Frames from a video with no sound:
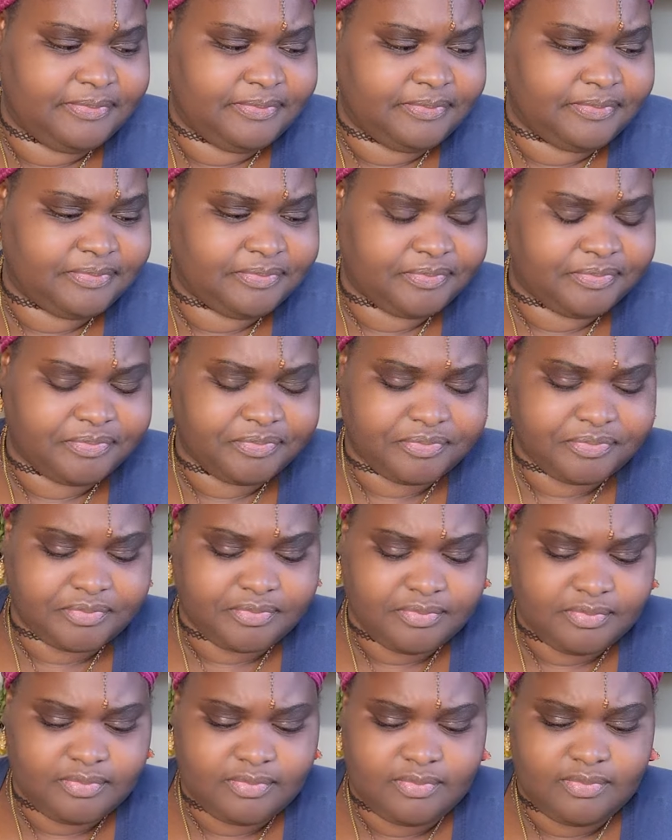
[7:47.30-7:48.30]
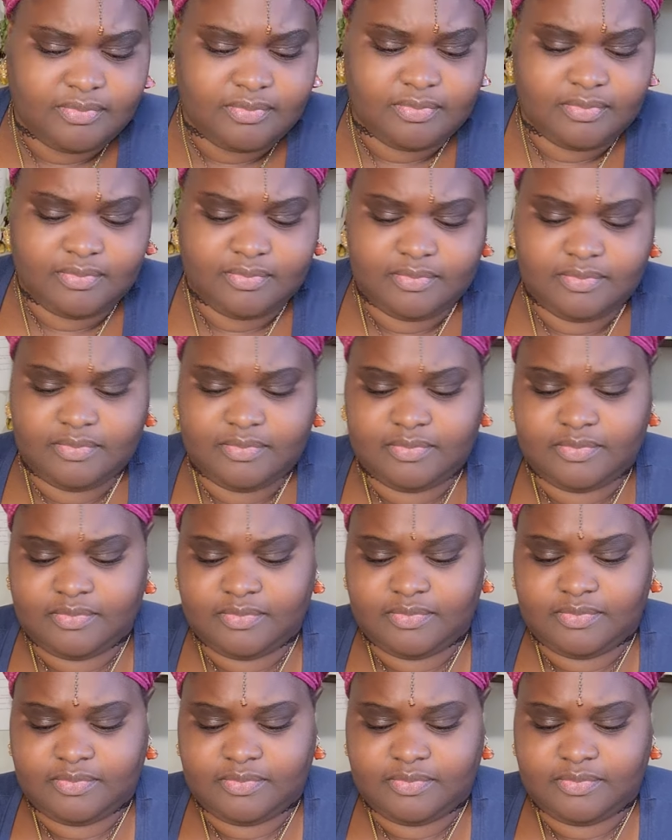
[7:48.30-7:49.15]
Nobody speaks.